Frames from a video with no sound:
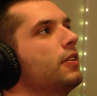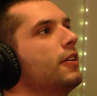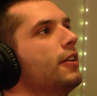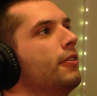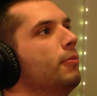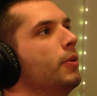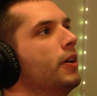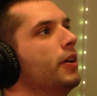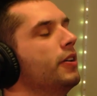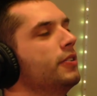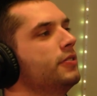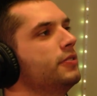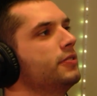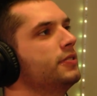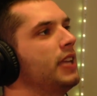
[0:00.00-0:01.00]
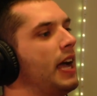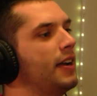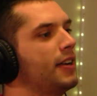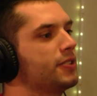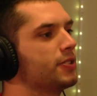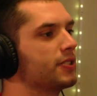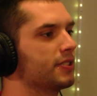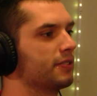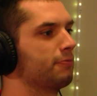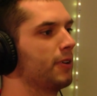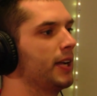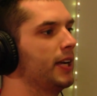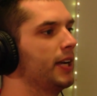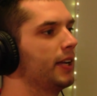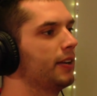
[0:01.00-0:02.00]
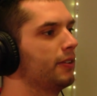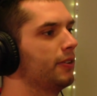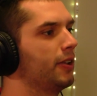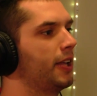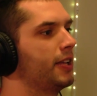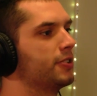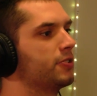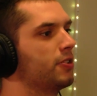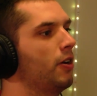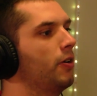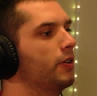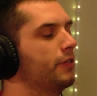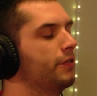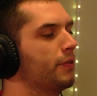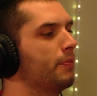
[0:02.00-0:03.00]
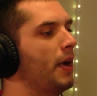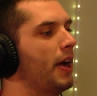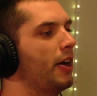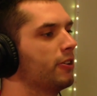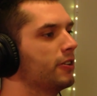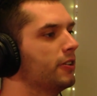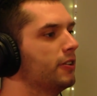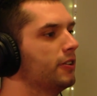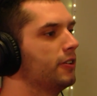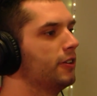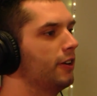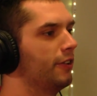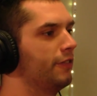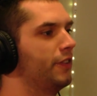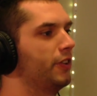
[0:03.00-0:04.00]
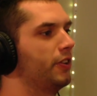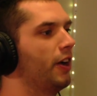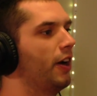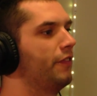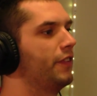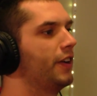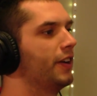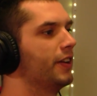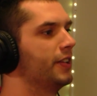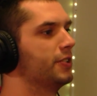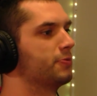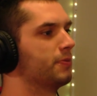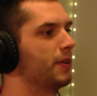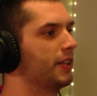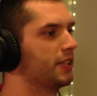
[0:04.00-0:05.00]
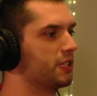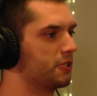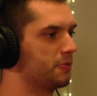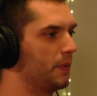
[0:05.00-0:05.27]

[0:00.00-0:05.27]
where Dennis is reading, like he's going for mayor of Philadelphia and he's reading the speech.